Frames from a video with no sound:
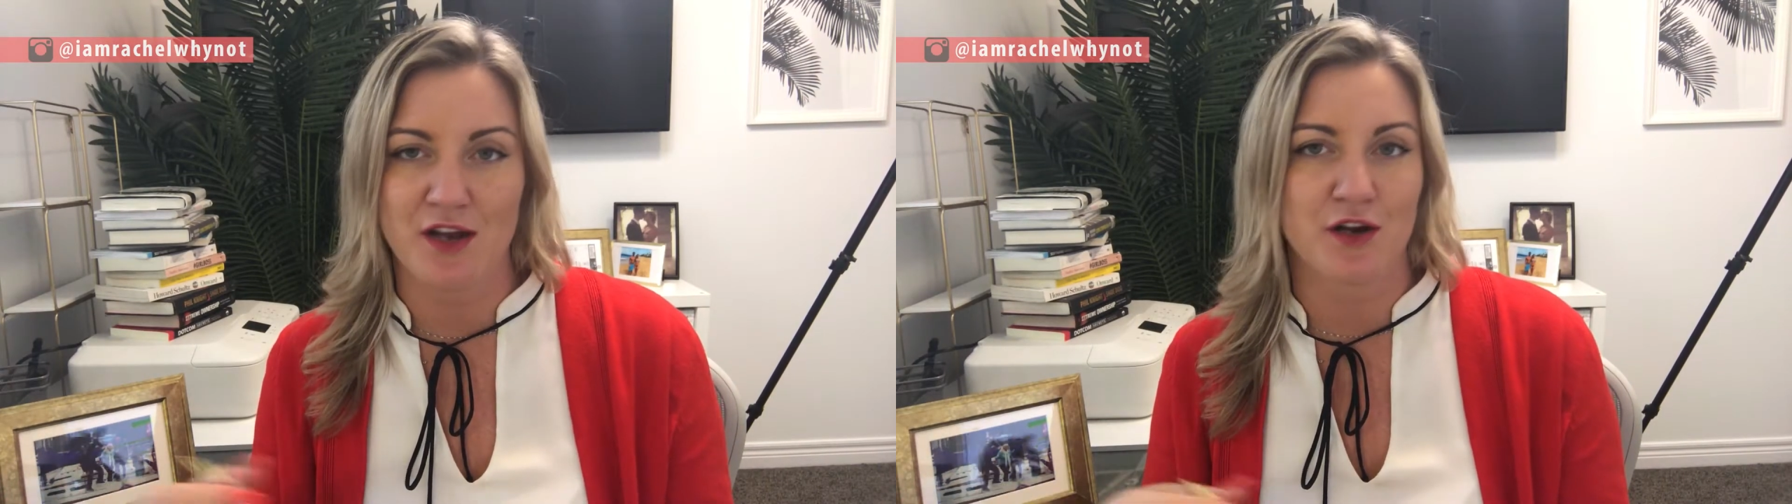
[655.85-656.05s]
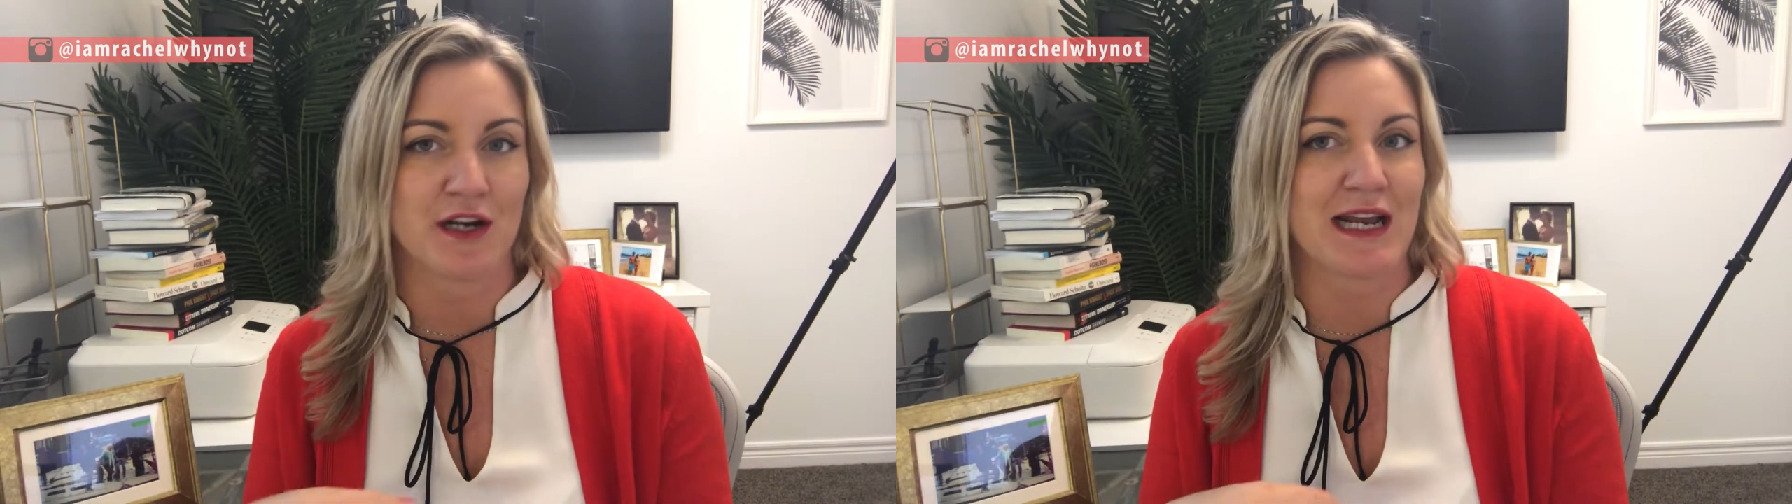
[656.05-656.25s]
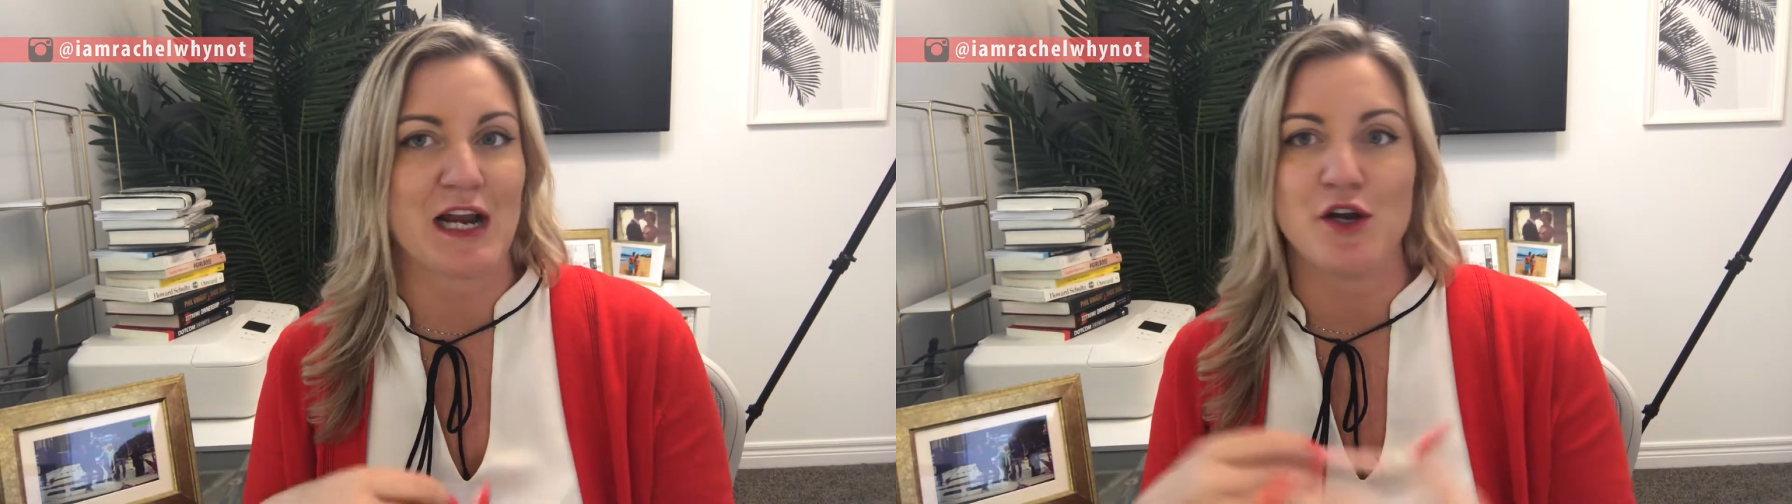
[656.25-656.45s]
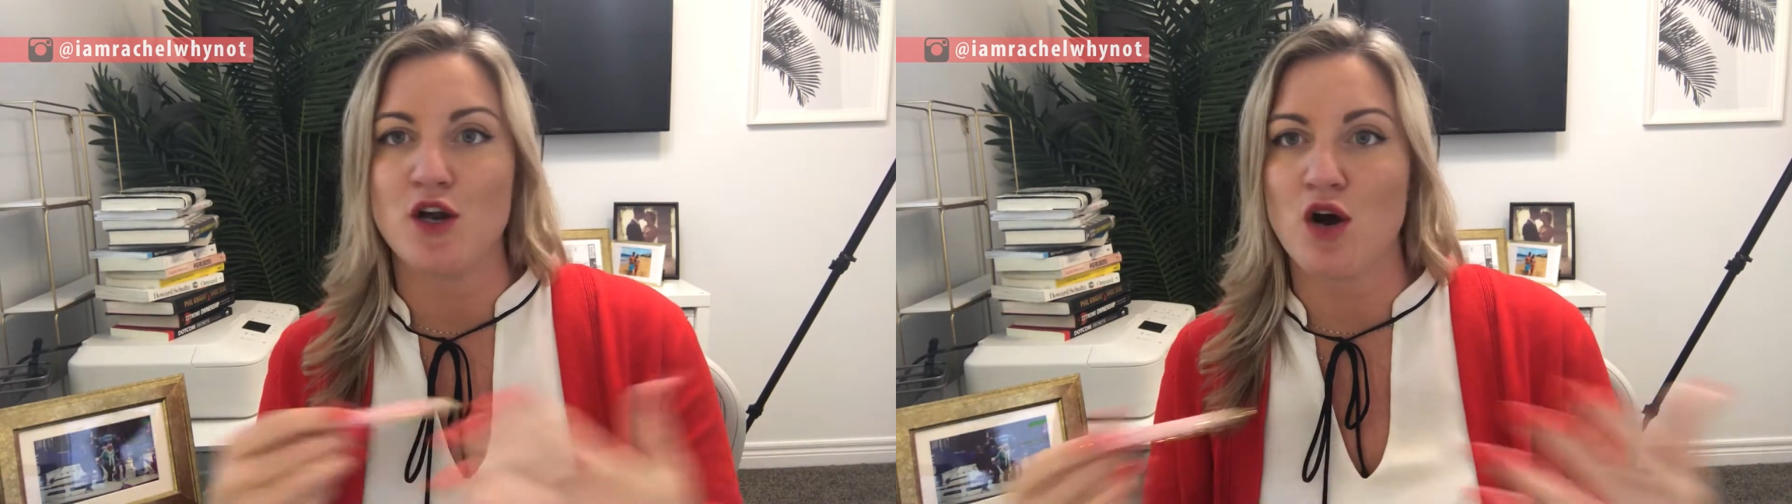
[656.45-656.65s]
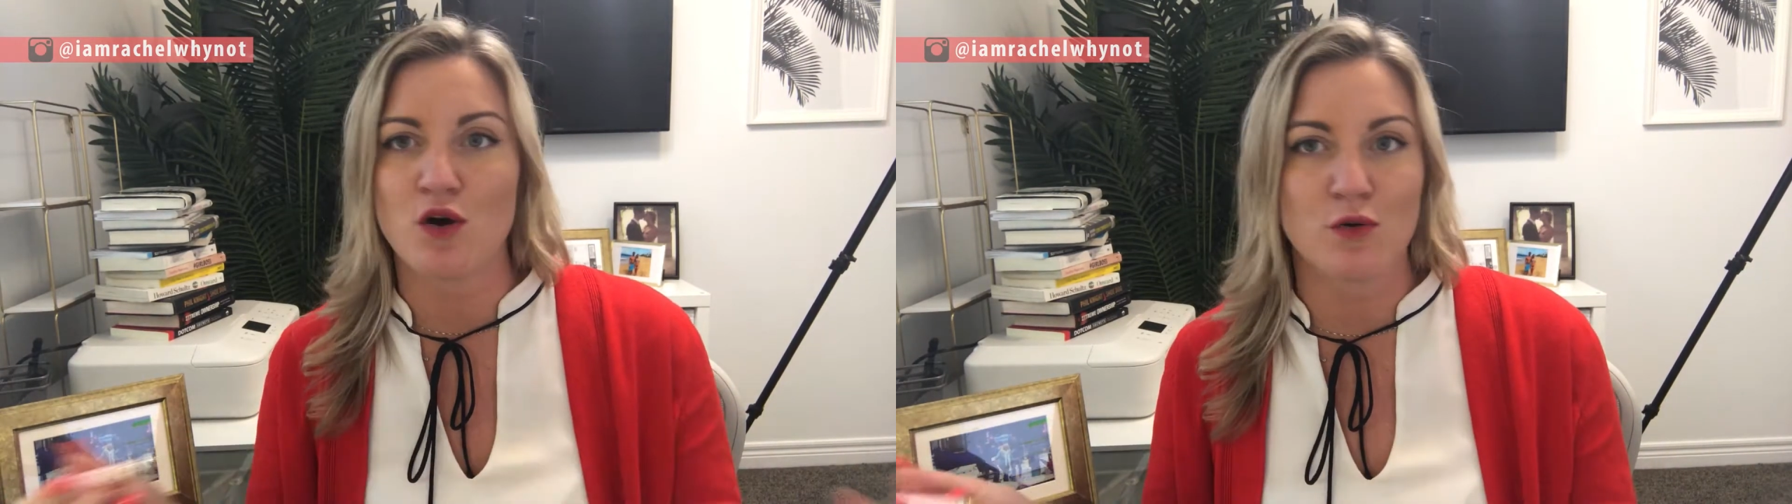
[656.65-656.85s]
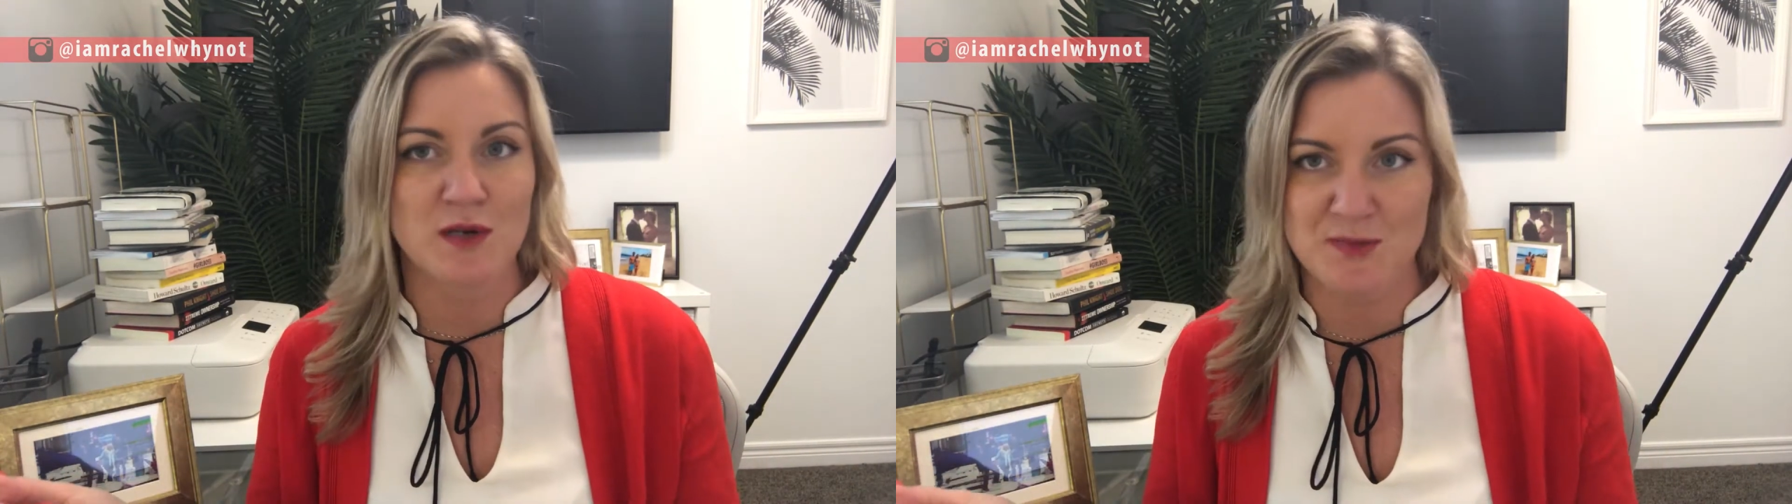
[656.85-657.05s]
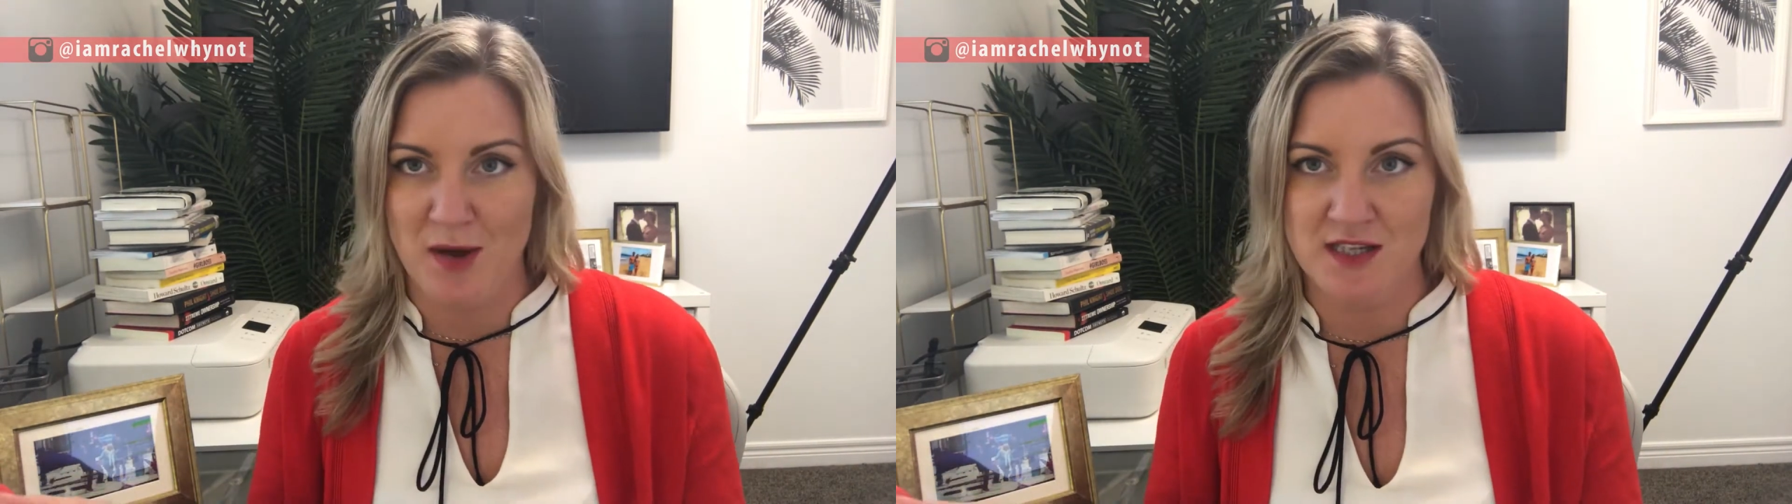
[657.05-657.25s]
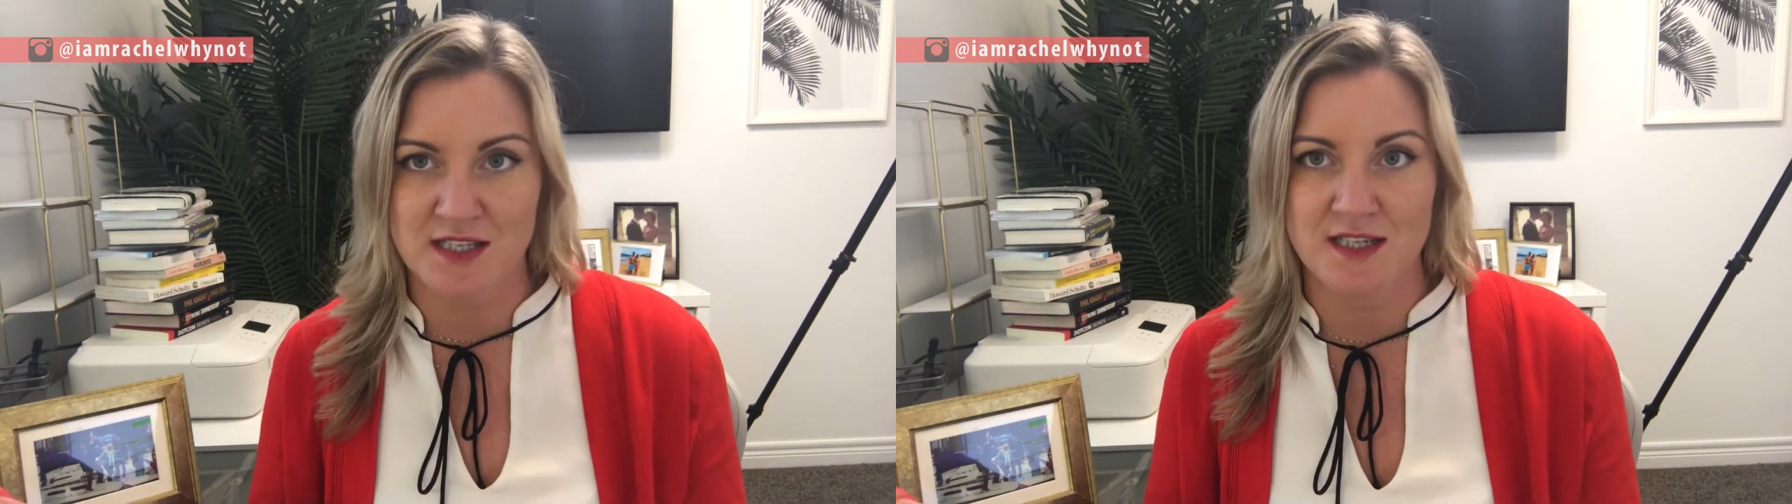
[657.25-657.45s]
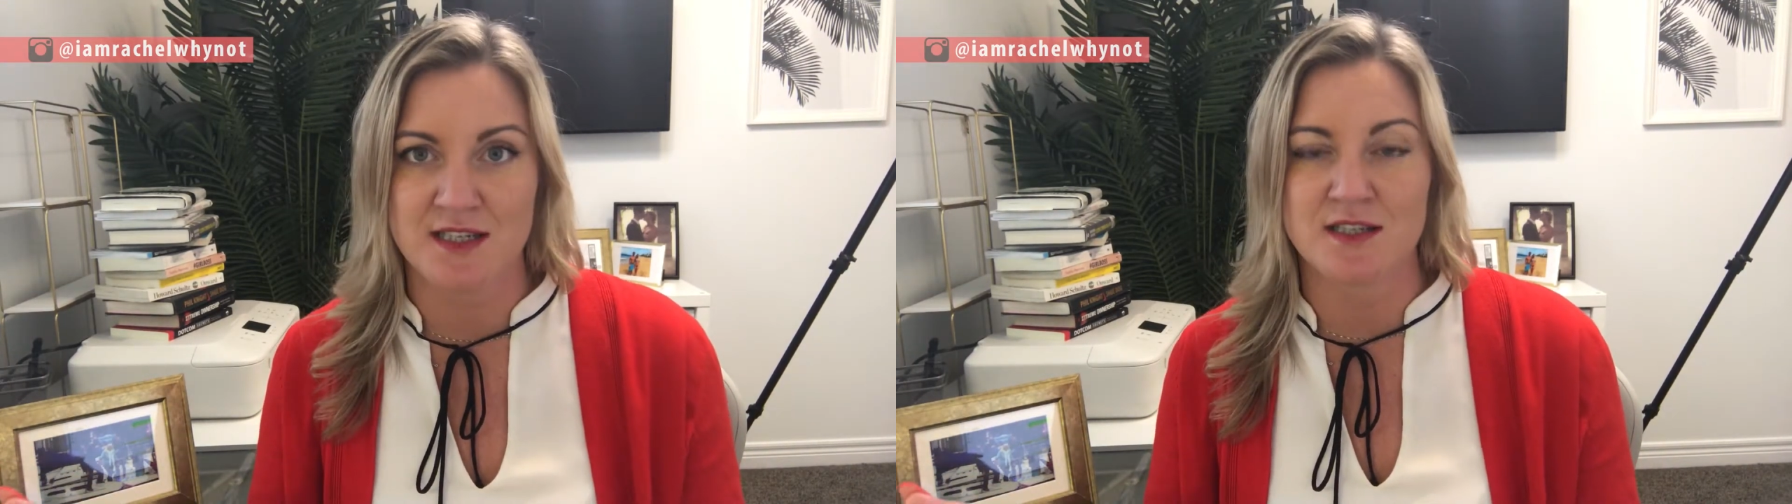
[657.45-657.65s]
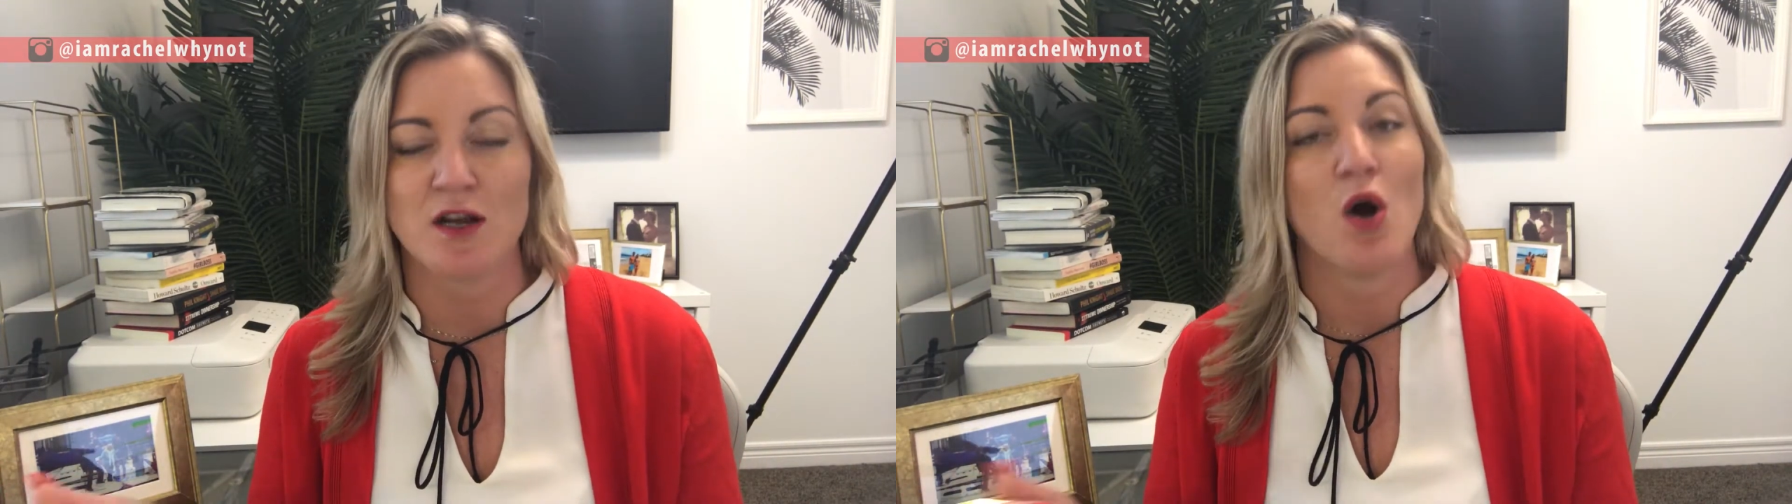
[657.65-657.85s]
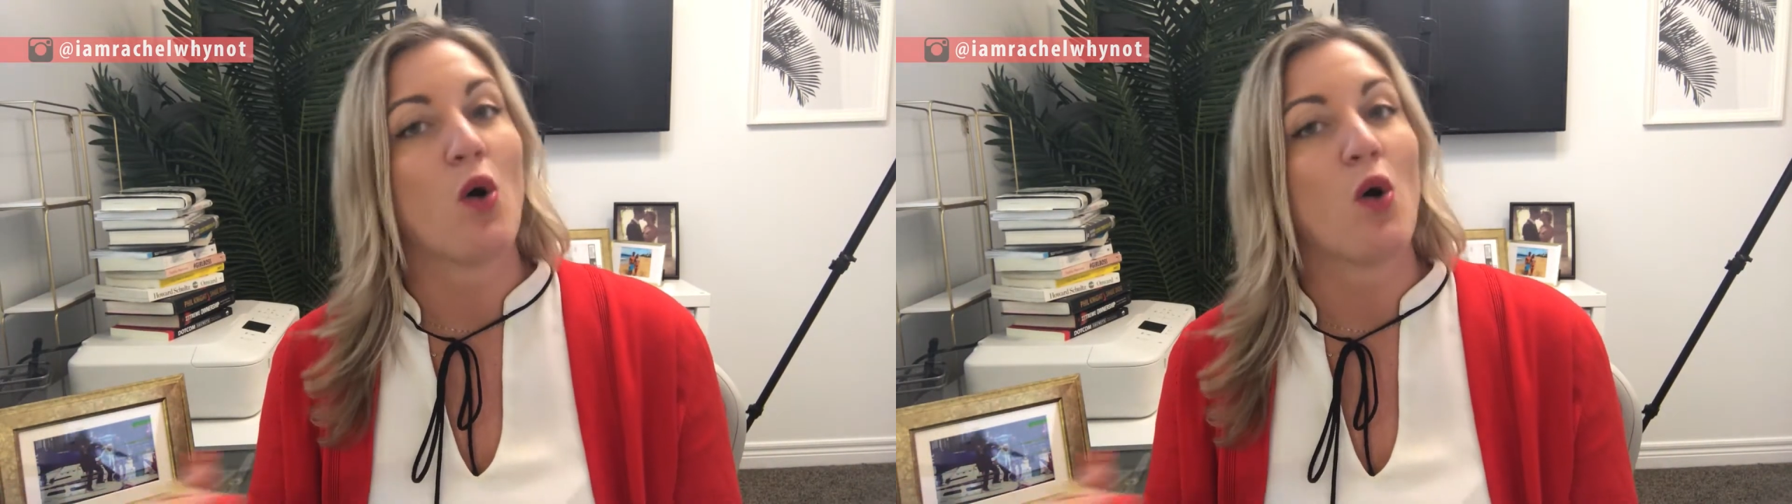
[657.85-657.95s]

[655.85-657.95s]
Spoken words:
You're going to get no responses,